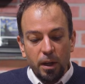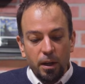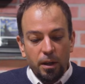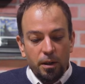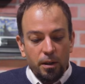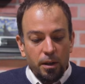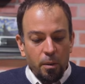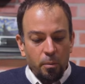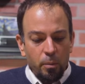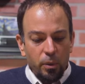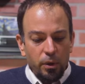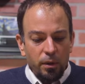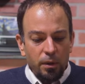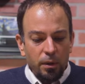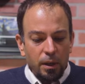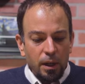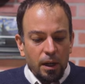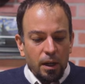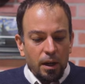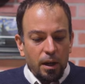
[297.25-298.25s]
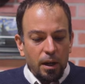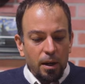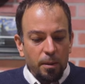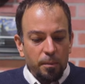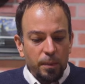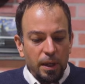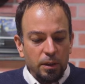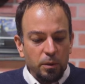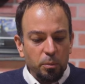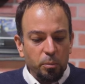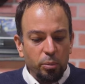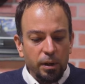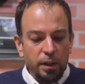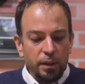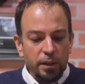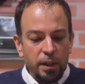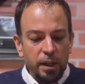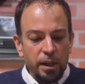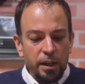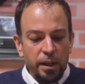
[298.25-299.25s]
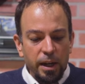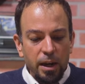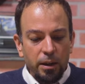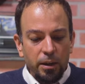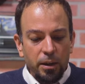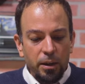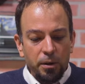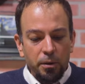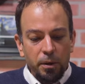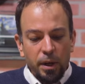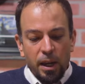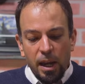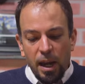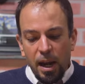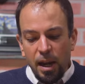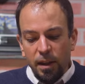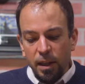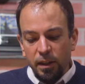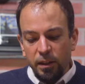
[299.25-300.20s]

uh, number um, that's printed in yellow, and